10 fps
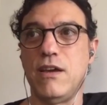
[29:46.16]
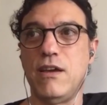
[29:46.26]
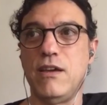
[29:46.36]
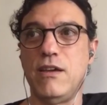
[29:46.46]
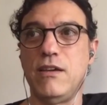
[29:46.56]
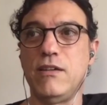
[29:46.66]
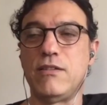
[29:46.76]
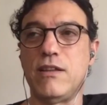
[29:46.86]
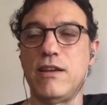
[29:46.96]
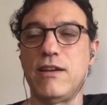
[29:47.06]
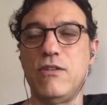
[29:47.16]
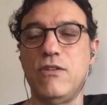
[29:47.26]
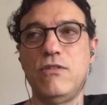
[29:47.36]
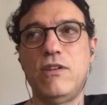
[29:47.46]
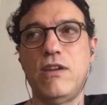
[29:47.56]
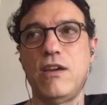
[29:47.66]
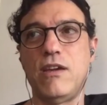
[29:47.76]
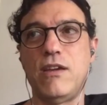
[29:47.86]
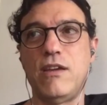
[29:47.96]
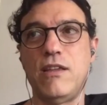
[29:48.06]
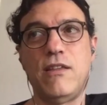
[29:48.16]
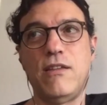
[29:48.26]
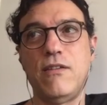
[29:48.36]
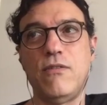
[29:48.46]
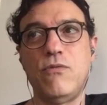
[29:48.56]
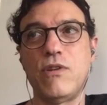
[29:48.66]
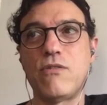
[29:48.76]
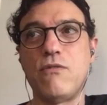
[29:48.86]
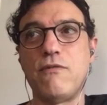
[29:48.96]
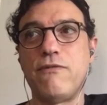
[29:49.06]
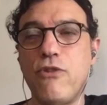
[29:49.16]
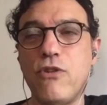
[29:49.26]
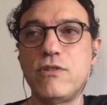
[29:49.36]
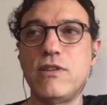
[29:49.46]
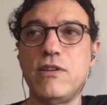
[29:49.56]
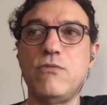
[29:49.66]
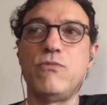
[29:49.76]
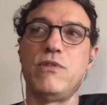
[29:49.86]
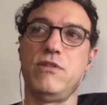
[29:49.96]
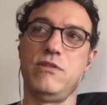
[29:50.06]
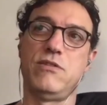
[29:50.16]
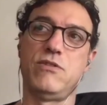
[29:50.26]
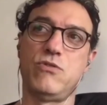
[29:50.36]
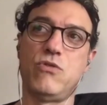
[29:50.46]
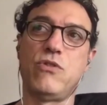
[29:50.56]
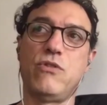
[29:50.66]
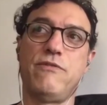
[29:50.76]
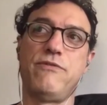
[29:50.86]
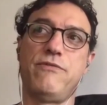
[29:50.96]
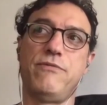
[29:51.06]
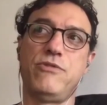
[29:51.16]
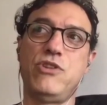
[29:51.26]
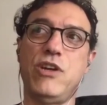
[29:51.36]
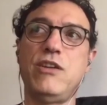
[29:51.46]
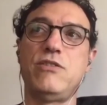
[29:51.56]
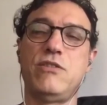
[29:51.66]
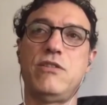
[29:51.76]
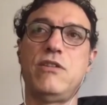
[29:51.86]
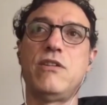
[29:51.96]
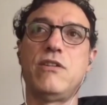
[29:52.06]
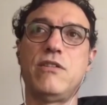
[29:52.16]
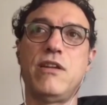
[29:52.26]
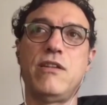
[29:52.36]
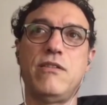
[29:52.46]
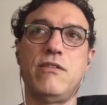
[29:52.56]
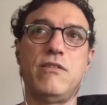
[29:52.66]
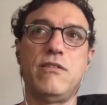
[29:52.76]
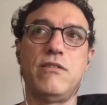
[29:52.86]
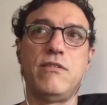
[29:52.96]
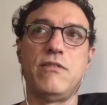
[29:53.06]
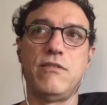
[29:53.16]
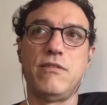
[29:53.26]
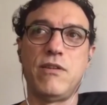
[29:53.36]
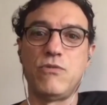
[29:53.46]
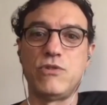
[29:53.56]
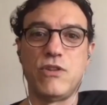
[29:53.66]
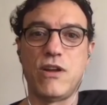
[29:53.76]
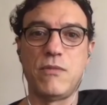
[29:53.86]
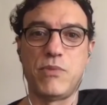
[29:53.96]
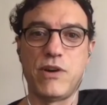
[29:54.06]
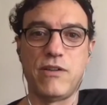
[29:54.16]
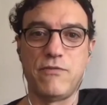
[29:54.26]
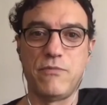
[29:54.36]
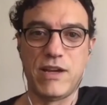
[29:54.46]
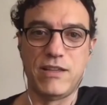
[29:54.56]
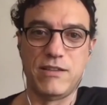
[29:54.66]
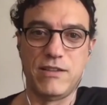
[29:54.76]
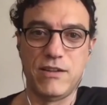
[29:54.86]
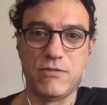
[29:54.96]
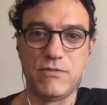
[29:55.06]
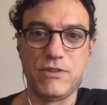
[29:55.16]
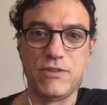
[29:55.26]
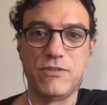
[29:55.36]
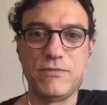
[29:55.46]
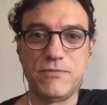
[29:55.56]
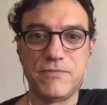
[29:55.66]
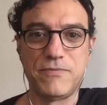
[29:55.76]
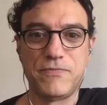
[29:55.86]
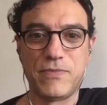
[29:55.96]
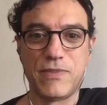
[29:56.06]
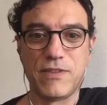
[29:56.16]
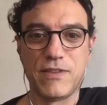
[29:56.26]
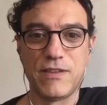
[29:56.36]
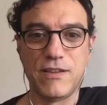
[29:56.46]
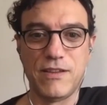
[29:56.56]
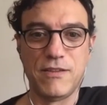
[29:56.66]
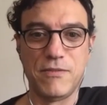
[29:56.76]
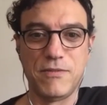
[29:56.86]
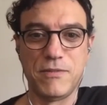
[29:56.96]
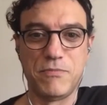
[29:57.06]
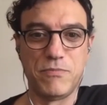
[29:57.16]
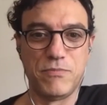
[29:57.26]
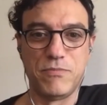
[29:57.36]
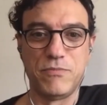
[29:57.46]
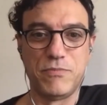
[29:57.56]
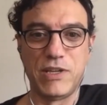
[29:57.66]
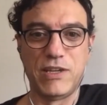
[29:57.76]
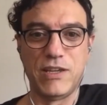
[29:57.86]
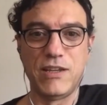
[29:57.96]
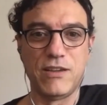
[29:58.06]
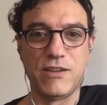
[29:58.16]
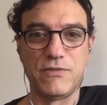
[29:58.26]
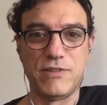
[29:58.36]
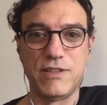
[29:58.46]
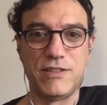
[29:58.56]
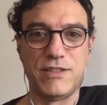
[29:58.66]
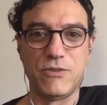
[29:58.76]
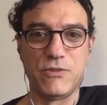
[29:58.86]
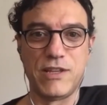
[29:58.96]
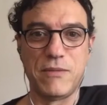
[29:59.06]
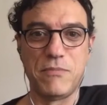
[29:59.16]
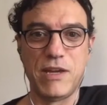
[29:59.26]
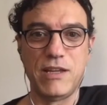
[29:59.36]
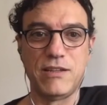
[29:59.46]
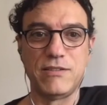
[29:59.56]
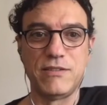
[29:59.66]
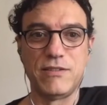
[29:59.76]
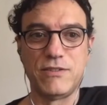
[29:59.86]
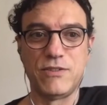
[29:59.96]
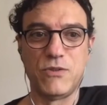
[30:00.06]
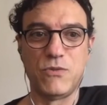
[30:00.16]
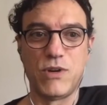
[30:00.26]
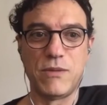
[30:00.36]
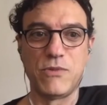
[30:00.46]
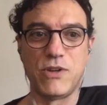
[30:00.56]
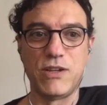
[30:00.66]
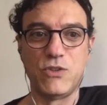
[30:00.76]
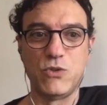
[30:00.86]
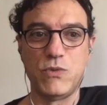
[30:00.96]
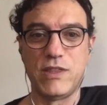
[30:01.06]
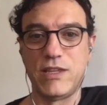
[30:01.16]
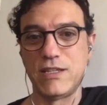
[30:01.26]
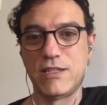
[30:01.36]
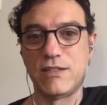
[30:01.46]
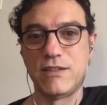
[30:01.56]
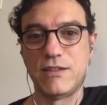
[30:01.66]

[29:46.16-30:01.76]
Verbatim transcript: it's like, okay, we are confronting with this sort of changes here that that was not part of my deal you know mm-hmm. the, the beginning of the deal that i made it so what i'm gonna do with this